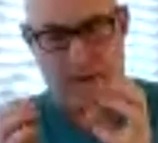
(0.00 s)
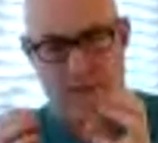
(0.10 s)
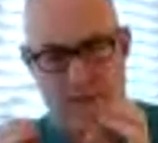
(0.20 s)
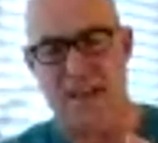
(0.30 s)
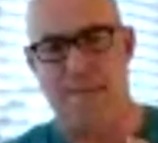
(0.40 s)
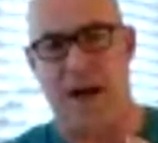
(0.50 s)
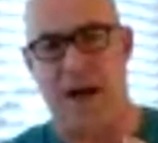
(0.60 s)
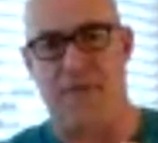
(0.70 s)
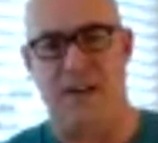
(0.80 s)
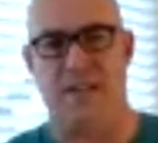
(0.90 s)
if you think
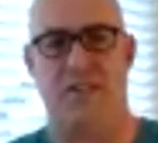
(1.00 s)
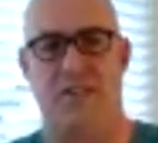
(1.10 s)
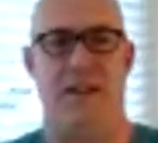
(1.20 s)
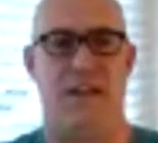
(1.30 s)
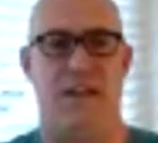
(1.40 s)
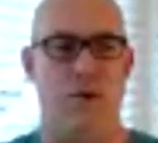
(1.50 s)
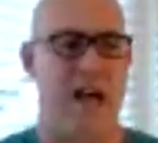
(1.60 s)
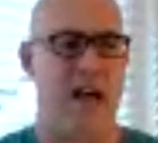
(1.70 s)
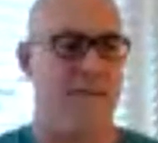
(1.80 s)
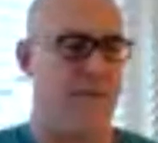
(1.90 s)
about this, you
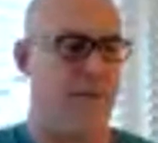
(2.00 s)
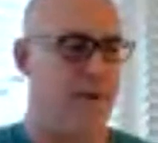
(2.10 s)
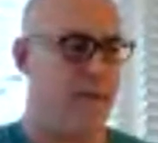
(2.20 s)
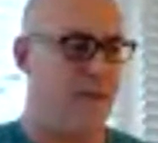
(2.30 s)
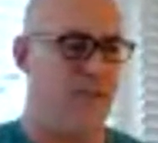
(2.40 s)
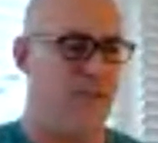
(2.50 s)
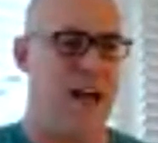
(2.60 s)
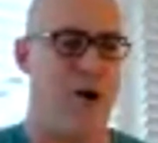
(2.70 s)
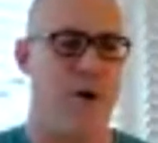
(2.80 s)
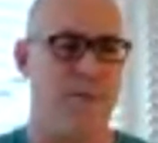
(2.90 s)
have the
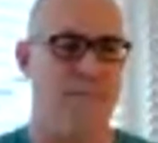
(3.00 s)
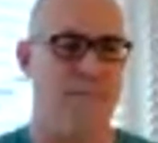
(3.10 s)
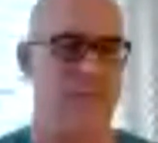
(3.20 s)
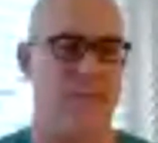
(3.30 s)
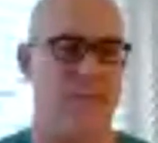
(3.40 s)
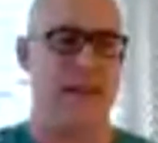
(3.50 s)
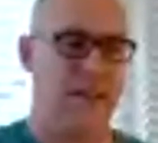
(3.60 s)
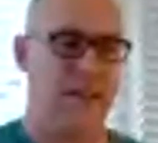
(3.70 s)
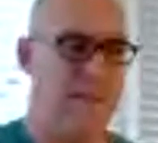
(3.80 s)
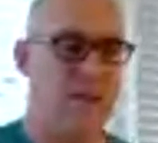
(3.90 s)
flower,
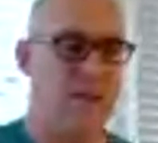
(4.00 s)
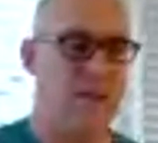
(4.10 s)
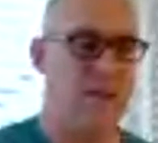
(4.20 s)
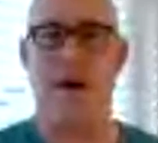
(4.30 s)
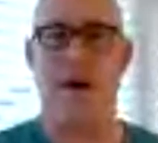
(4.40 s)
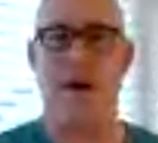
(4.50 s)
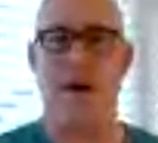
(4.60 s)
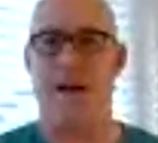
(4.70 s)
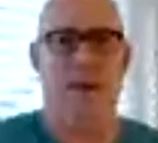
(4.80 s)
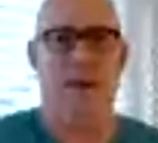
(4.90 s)
it comes on a
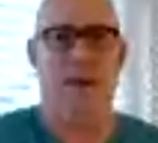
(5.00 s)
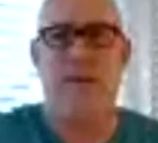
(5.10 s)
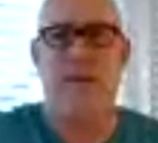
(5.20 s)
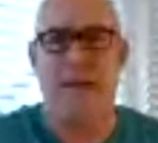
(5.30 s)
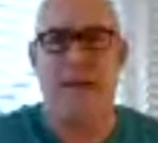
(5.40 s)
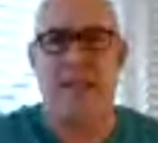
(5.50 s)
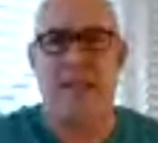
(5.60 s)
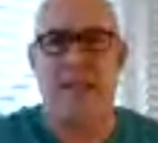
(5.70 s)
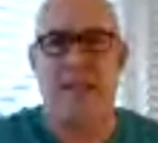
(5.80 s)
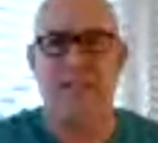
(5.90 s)
pond, however it
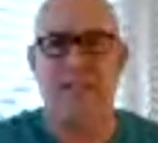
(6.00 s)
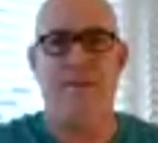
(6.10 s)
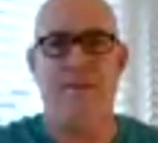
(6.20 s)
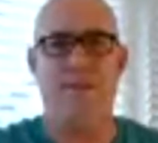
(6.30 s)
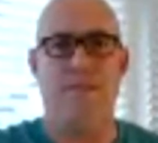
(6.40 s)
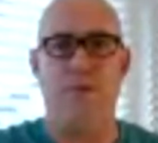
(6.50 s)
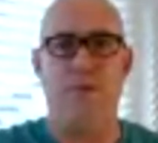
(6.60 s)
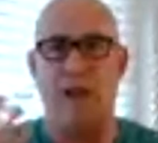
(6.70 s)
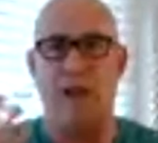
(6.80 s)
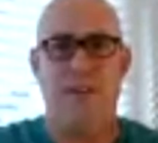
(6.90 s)
gets there
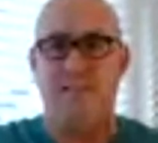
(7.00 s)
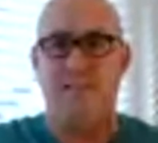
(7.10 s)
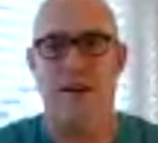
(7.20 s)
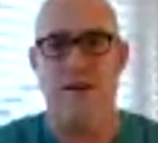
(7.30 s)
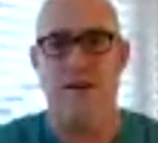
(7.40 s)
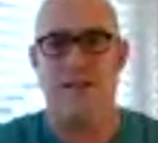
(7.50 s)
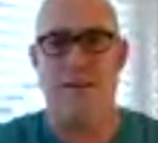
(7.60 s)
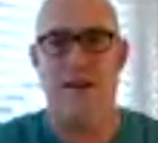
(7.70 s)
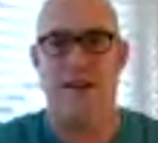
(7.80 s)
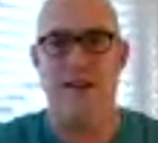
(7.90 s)
through the wind, a seed
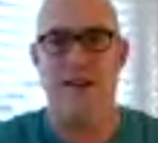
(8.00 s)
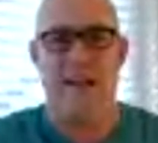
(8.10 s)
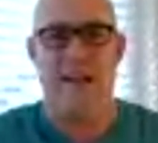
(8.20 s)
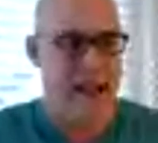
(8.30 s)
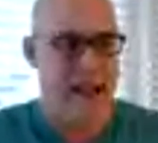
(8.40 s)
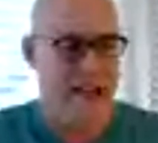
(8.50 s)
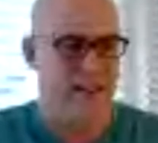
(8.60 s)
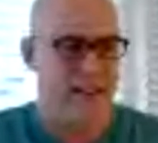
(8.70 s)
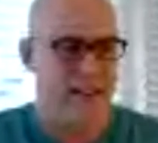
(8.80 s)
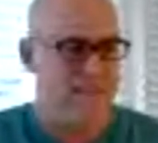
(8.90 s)
or something.
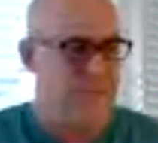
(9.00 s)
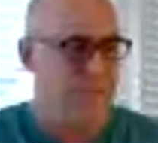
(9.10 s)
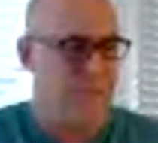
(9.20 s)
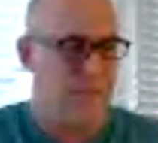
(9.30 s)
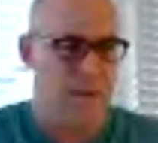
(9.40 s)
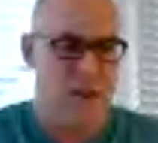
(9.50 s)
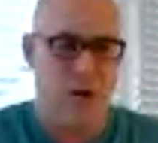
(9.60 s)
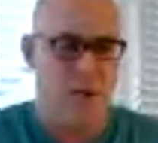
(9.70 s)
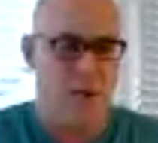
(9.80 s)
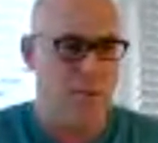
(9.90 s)
And,
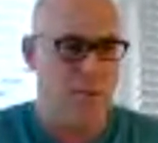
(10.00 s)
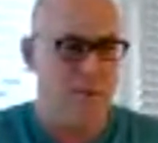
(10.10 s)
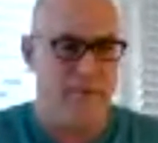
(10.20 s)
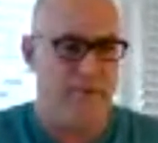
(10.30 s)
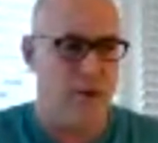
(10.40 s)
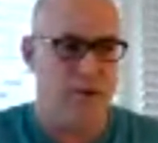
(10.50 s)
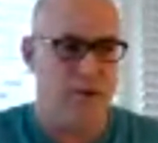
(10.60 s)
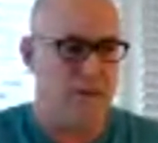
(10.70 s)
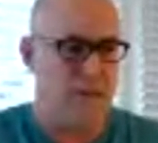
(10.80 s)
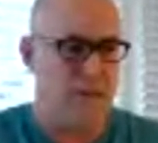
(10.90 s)
at
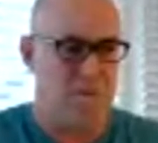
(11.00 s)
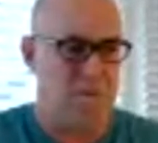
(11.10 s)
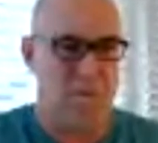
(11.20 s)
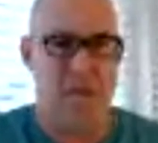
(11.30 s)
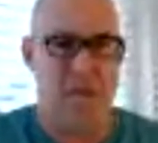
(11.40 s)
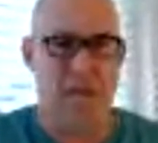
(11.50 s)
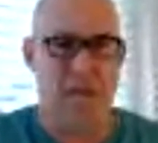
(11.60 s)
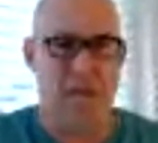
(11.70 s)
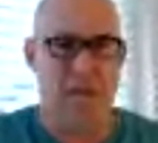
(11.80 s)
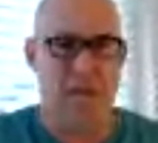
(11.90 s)
first,
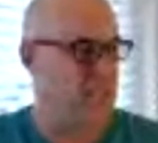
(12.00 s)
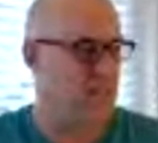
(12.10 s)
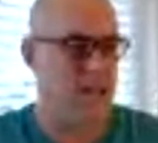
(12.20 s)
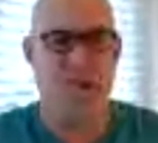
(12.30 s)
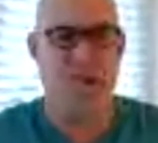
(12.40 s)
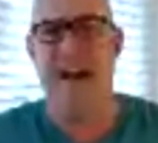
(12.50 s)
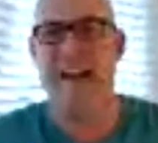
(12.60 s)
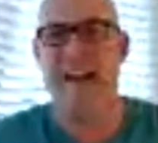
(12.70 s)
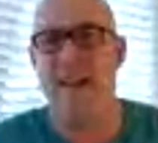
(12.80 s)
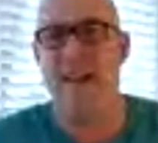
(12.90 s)
it's just this little
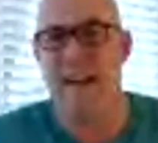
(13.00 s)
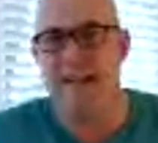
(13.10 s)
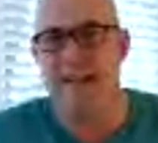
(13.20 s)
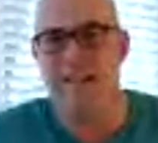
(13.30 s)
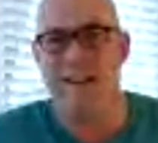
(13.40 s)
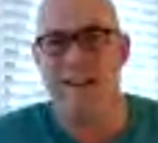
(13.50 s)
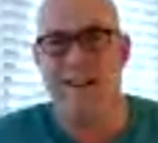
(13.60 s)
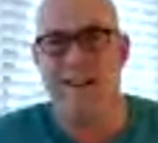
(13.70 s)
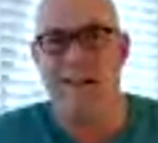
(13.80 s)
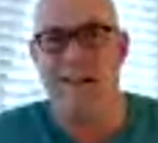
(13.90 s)
tiny thing.
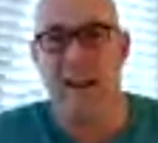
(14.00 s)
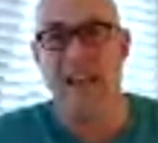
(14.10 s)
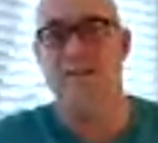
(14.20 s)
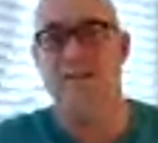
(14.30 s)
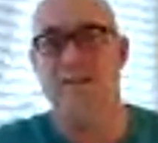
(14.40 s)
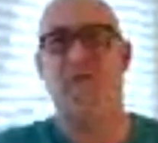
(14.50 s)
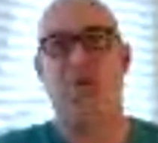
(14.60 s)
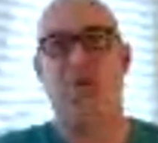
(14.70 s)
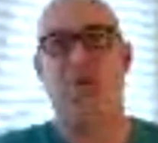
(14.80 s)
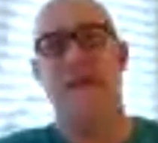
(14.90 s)
And even
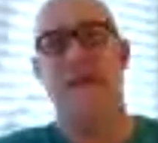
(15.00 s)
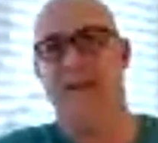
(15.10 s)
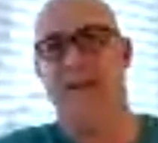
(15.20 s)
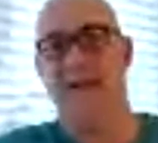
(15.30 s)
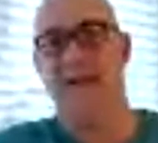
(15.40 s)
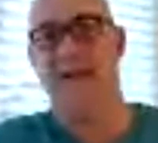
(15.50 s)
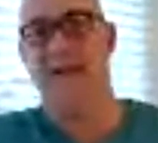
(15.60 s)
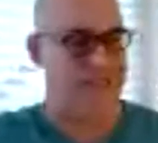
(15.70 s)
after a week,